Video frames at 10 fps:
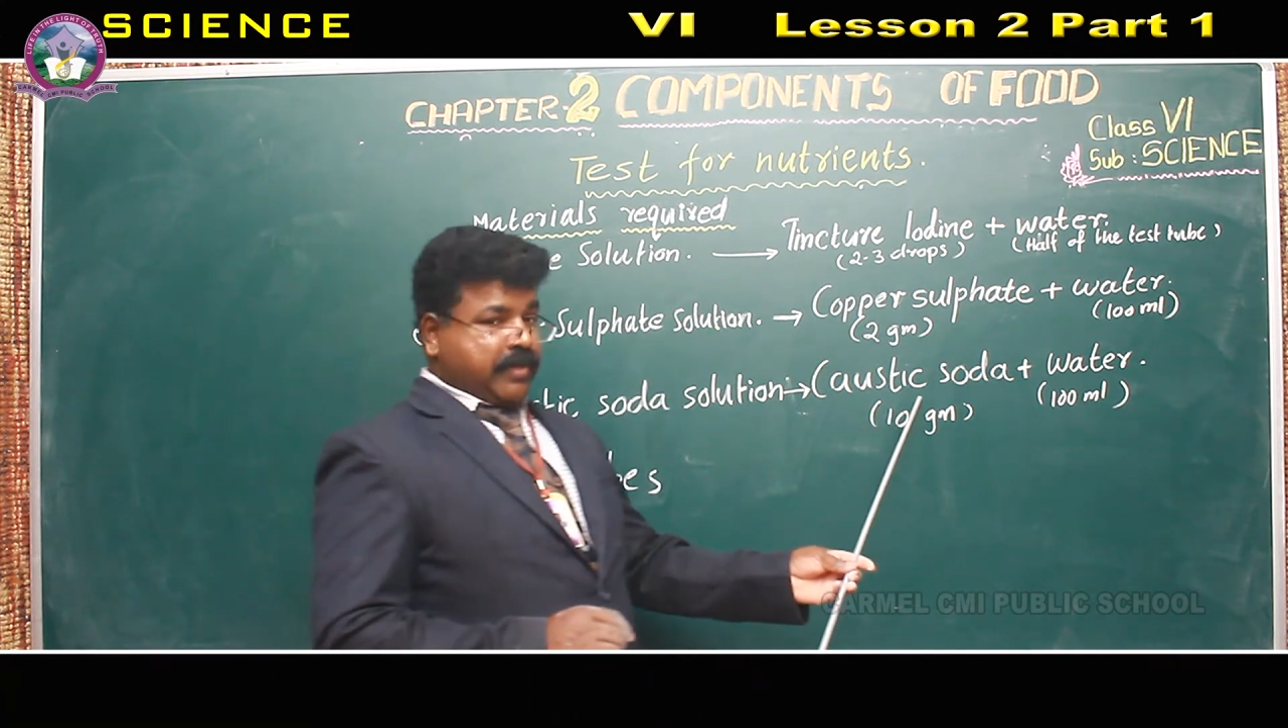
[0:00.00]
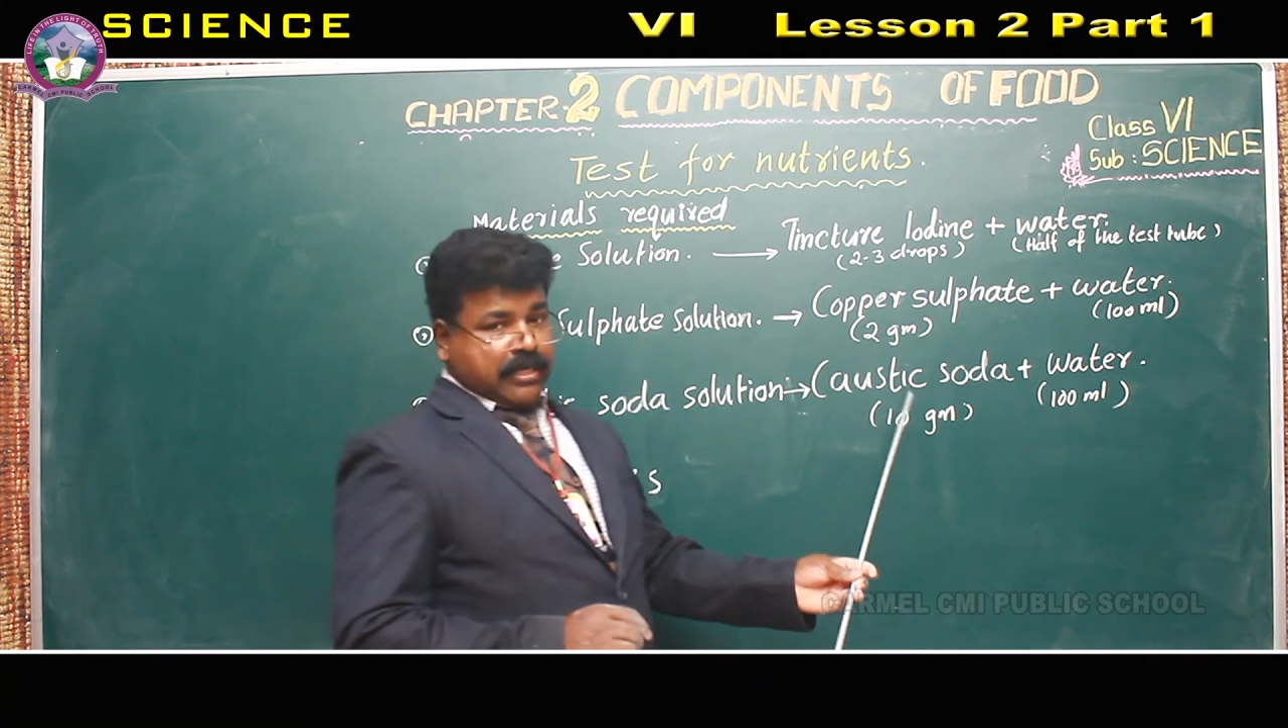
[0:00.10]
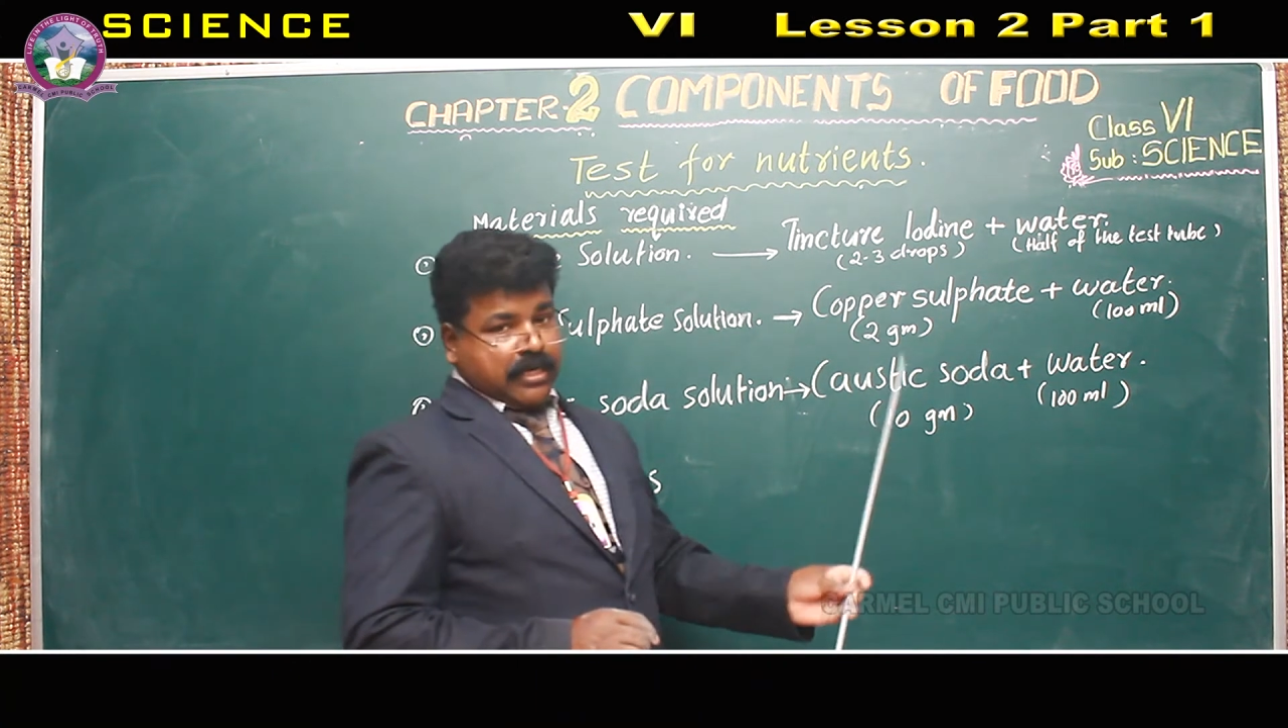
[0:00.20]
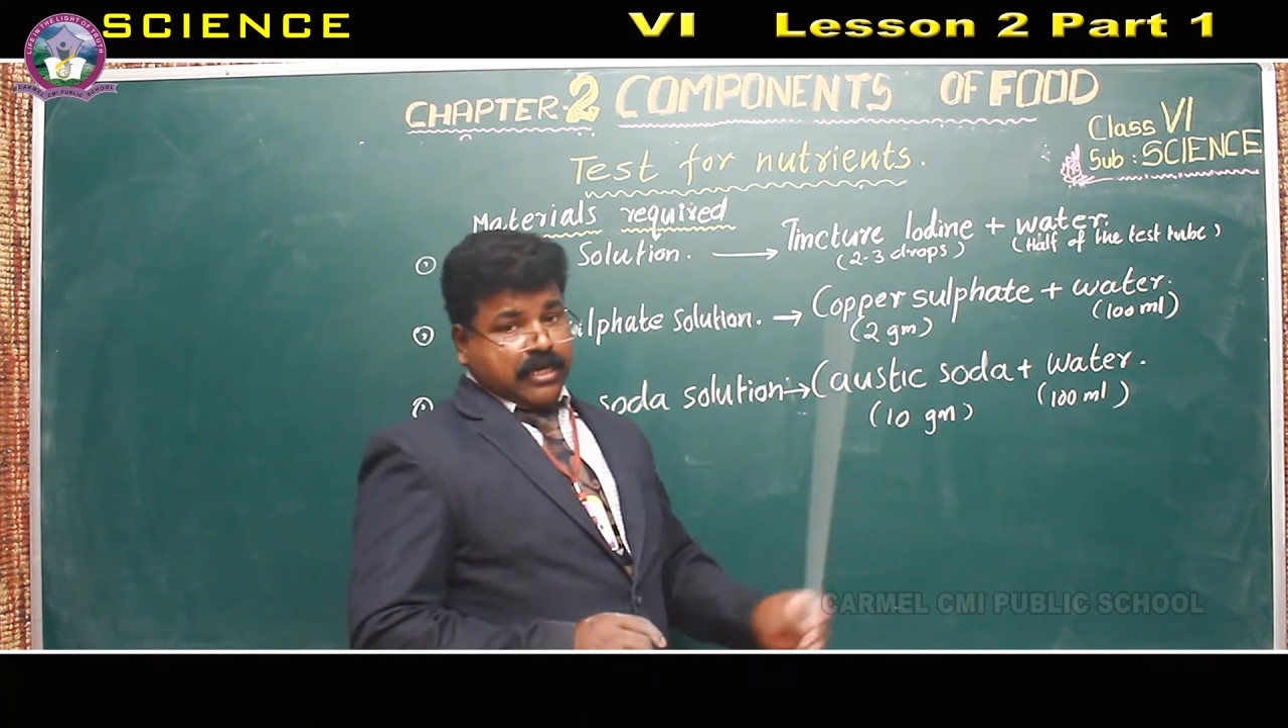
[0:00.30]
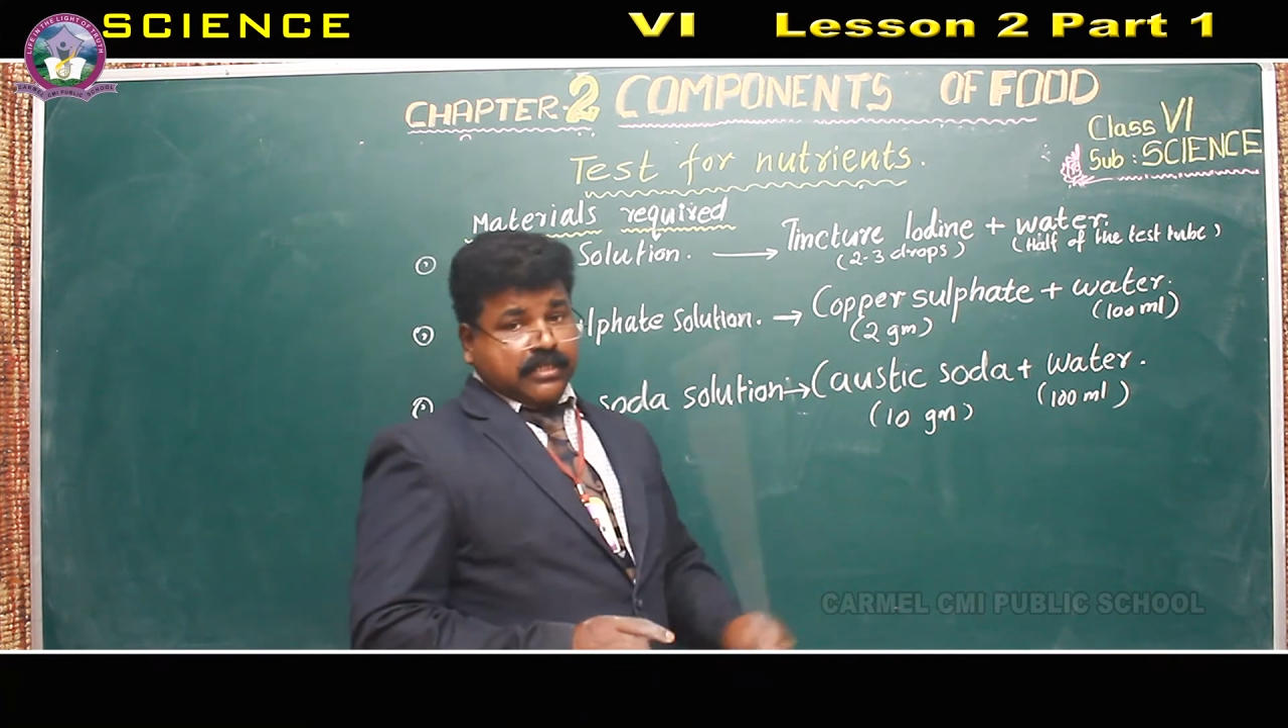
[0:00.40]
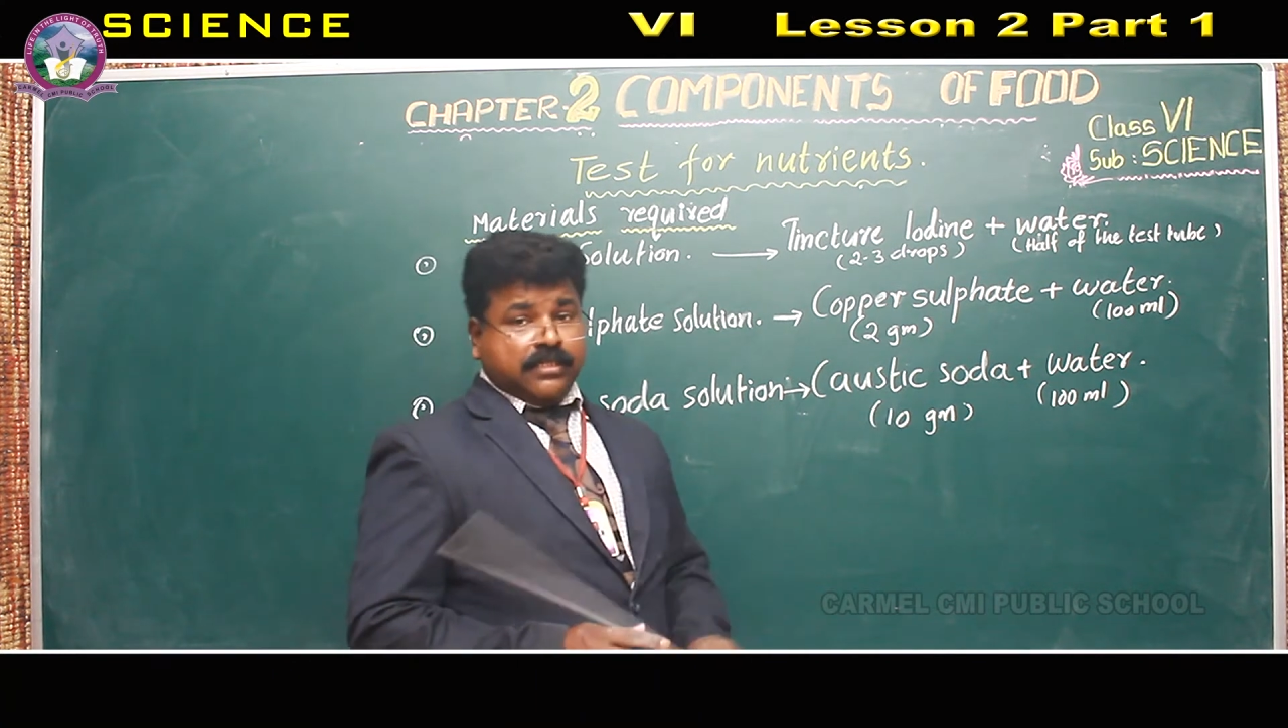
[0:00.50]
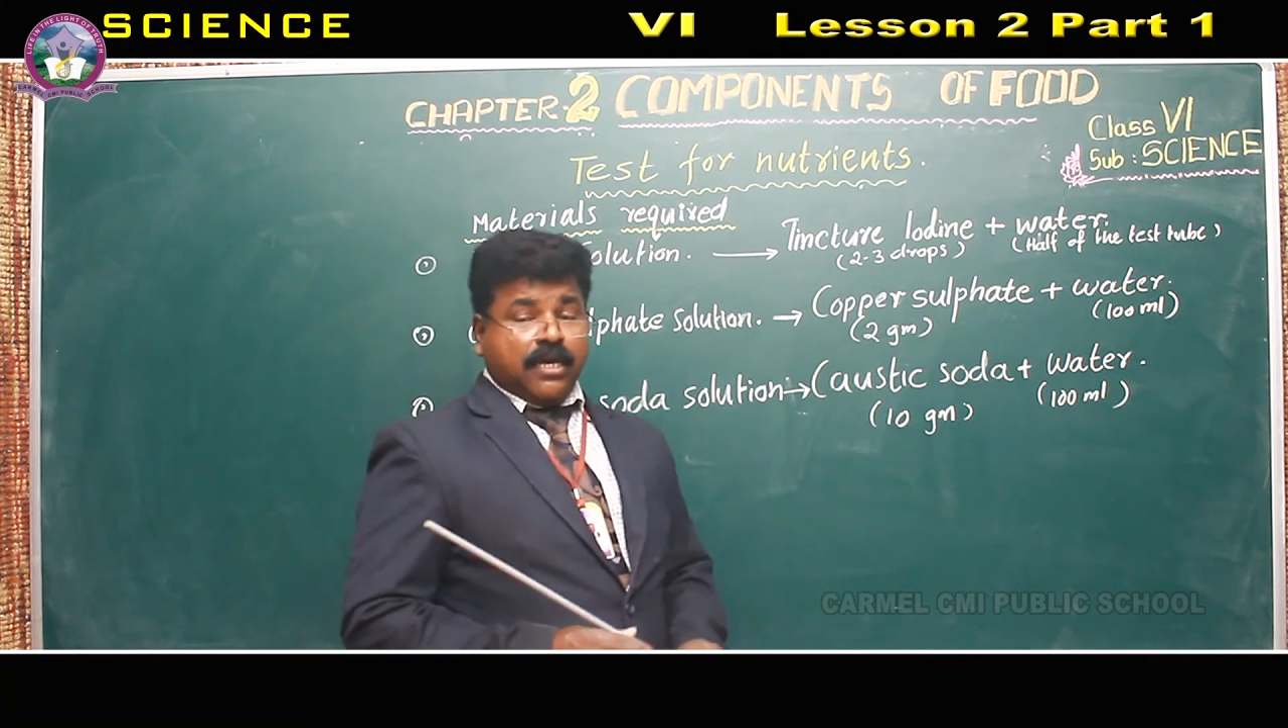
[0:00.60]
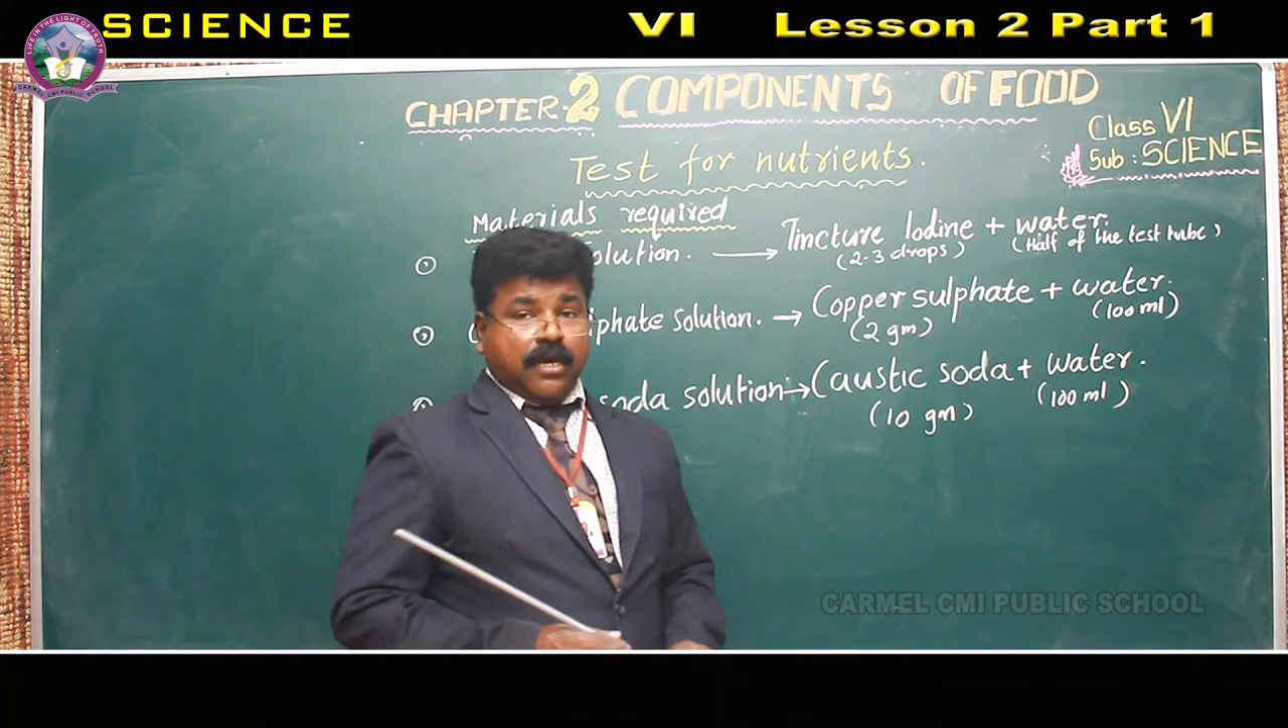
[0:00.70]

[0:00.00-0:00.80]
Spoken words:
that is